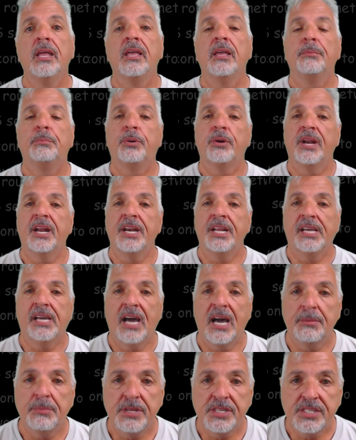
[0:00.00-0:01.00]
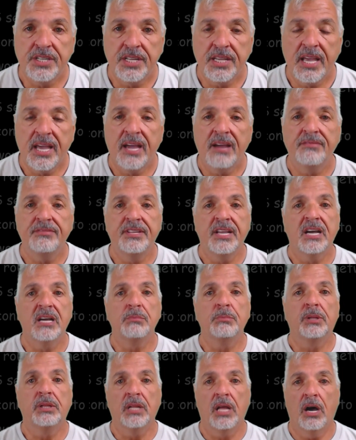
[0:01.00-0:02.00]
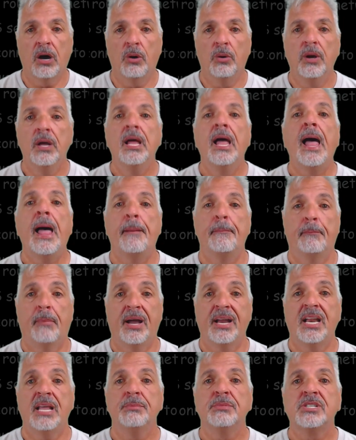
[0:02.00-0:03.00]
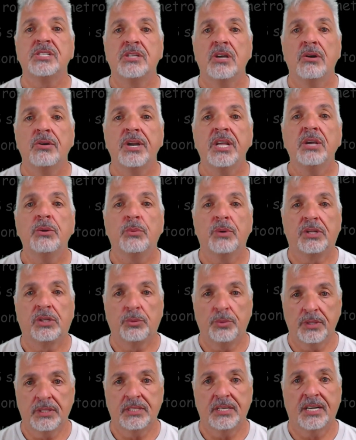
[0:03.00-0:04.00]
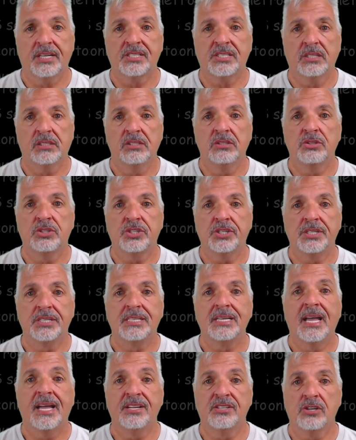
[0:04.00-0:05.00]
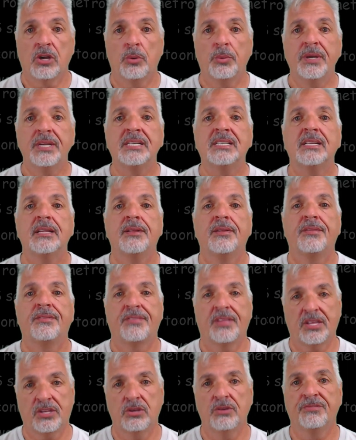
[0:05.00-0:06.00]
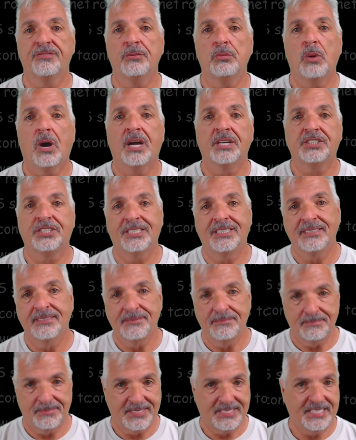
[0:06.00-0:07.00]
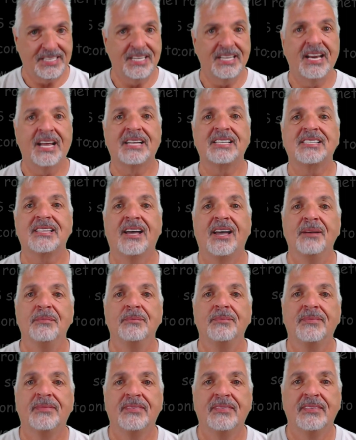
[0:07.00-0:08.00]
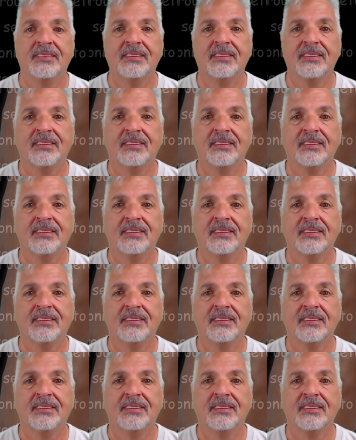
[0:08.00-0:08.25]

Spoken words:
put any comments that you have down below. My name is Tony with Quick Tech Solutions. As always, thank you for watching. See you next time.